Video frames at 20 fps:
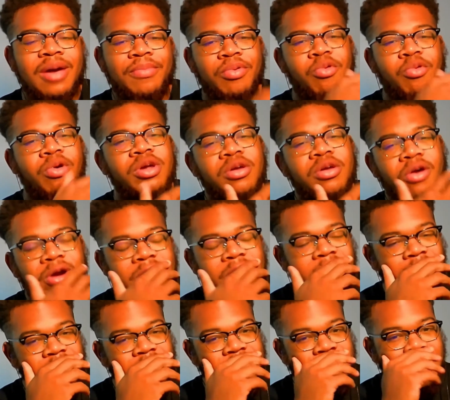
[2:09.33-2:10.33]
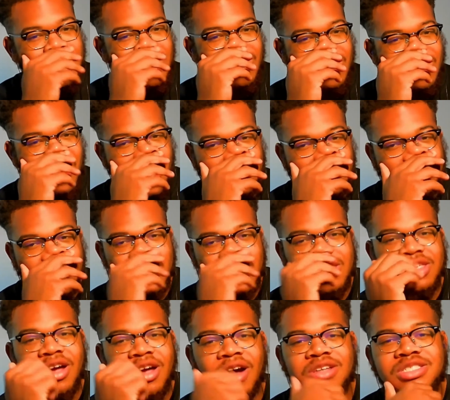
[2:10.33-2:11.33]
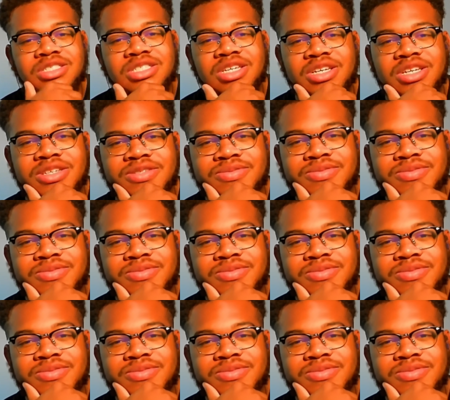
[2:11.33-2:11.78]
point guard that was there. I think Dotson.